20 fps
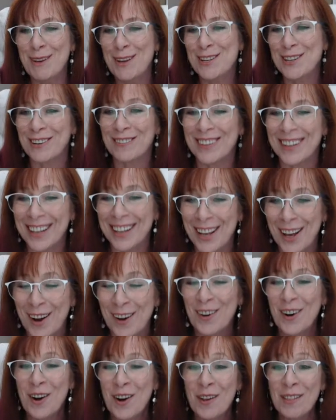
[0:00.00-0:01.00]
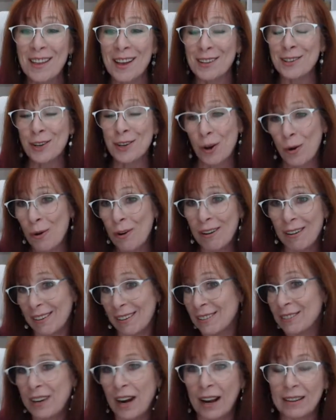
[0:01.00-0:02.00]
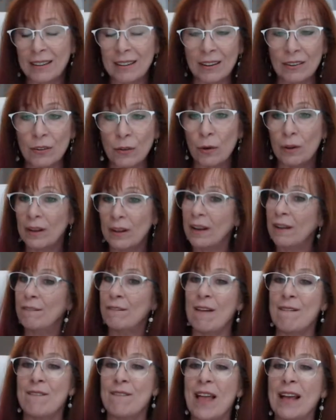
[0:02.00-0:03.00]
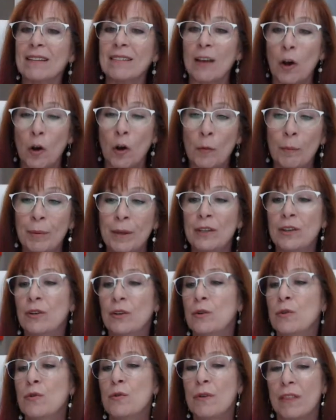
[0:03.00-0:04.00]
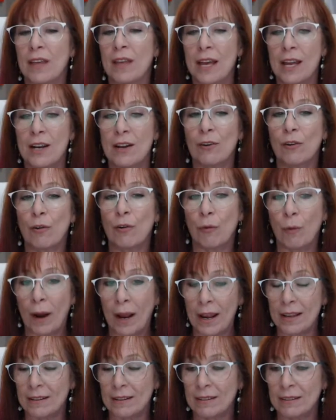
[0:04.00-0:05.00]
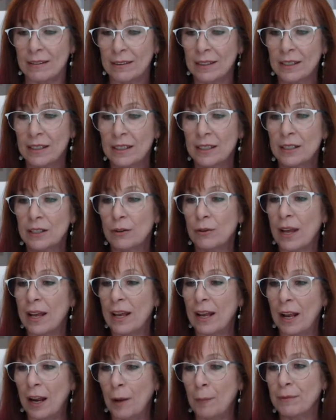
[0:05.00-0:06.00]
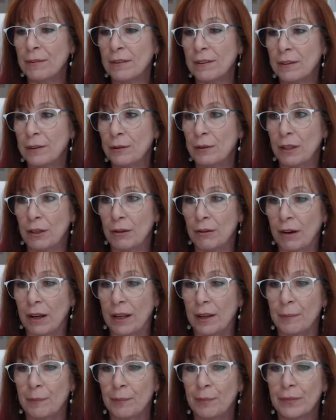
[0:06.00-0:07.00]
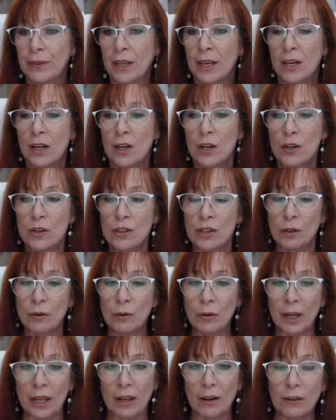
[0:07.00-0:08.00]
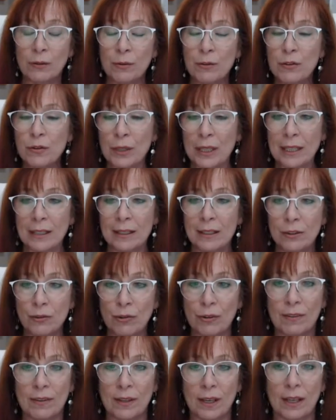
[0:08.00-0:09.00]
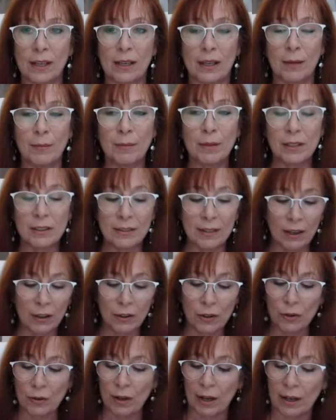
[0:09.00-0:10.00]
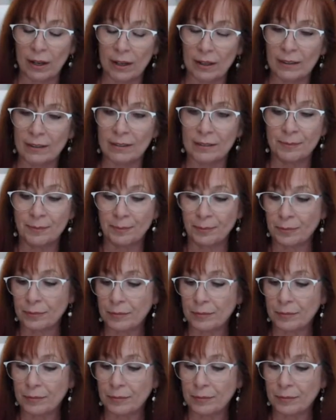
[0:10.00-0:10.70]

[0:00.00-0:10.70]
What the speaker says: music video. That's cool, right? That's cool. And if that's helping you, then great. Okay, absolutely great. So here's what's really interesting. I'm going to tell you guys,